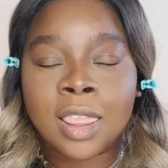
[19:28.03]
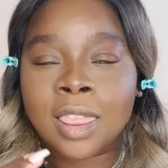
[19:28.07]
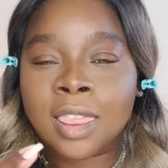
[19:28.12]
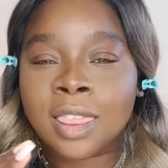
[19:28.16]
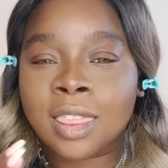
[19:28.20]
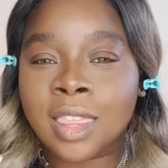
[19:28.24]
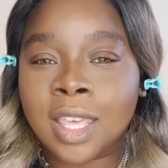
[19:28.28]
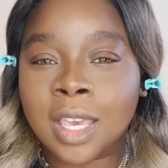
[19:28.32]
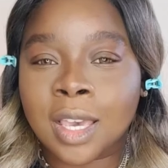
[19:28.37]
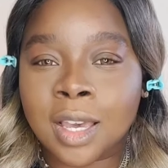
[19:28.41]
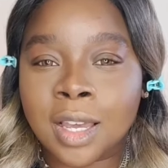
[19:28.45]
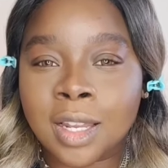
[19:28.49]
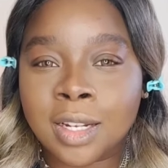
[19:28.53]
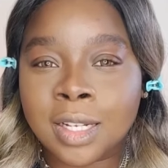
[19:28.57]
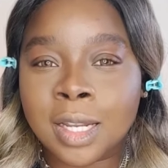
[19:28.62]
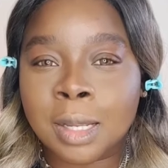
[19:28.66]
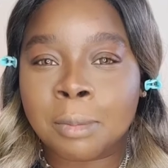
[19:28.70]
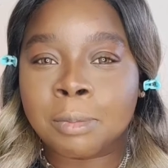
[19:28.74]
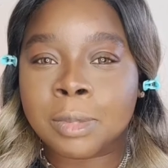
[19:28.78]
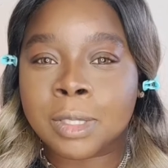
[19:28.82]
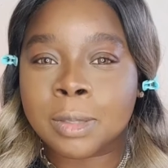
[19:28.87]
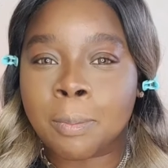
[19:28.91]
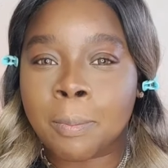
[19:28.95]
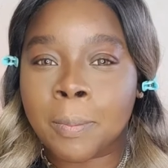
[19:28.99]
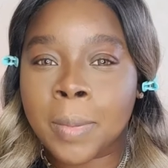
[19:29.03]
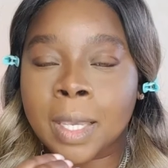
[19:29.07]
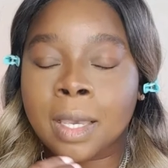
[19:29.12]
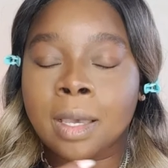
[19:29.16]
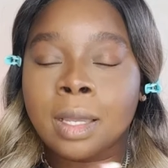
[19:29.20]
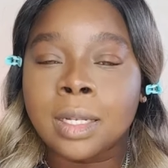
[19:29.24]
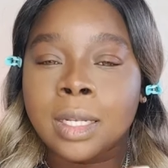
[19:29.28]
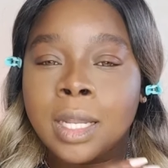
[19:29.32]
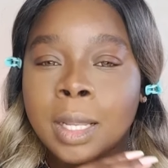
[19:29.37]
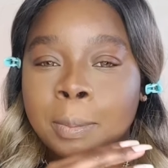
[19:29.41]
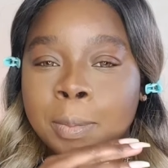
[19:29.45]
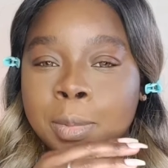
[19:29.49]
thicker lips, bigger
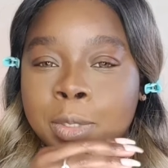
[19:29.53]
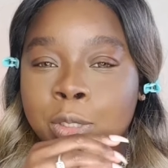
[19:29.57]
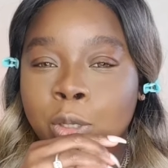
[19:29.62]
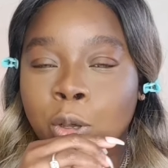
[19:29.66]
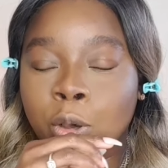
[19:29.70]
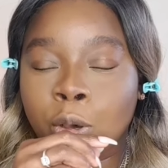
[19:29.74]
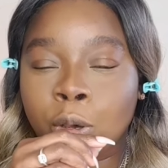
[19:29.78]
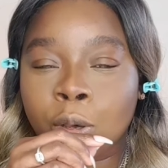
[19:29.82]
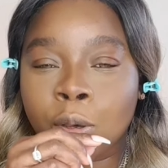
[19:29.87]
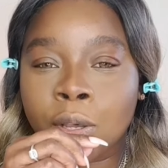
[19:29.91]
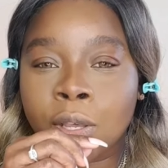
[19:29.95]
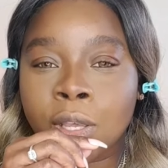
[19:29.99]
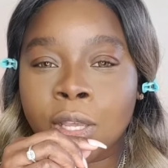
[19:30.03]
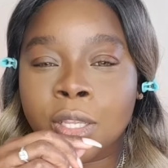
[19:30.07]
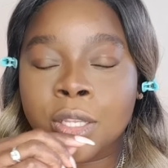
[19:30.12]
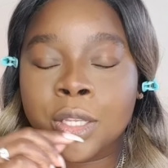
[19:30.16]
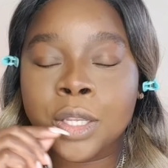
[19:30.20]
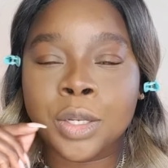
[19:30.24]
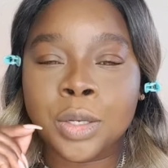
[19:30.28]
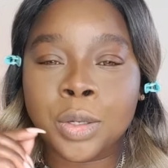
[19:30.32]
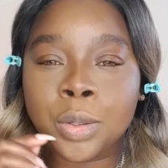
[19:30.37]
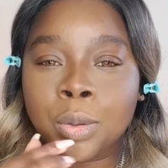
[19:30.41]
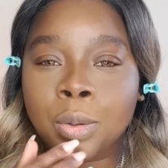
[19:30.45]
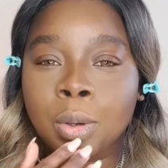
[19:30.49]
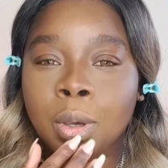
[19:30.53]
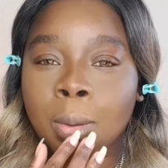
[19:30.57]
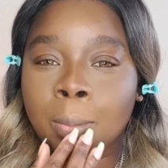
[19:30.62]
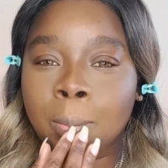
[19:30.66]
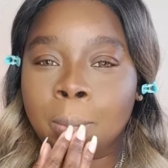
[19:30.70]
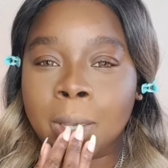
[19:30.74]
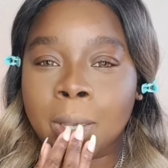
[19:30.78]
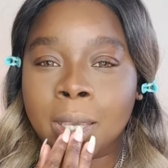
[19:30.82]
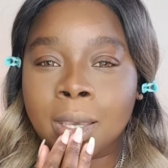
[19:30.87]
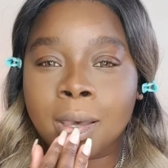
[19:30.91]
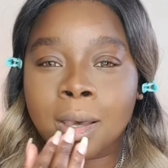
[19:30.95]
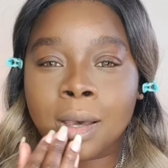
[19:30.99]
lips, or, you know, a
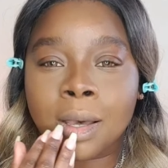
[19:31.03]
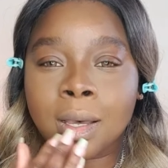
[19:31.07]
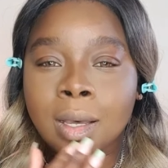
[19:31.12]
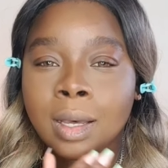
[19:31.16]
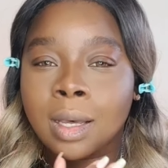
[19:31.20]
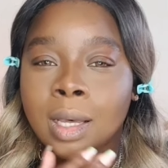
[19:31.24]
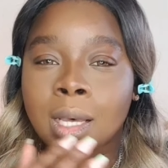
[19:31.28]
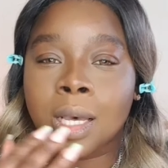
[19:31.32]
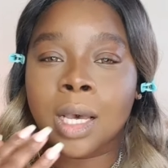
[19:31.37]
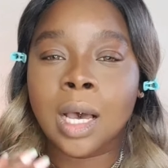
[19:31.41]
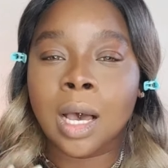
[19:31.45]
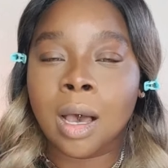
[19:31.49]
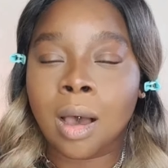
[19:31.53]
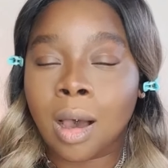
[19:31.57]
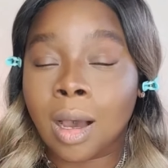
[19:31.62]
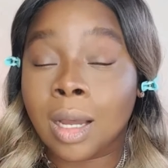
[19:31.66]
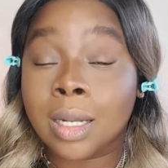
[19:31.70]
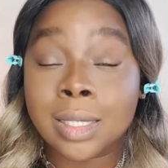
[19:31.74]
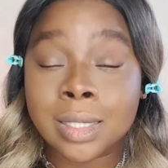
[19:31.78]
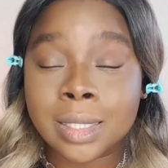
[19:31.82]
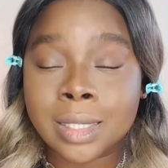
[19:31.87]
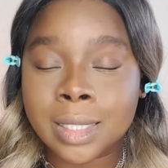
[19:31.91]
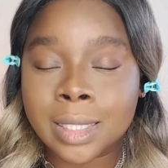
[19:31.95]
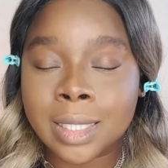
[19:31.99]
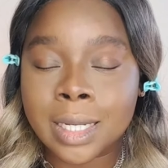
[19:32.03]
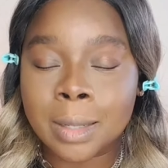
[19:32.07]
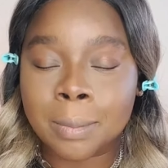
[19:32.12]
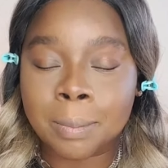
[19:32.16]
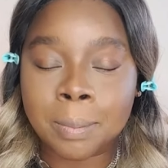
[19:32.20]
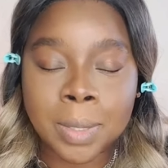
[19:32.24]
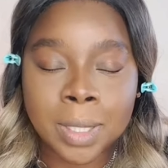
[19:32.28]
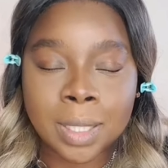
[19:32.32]
bigger underlip,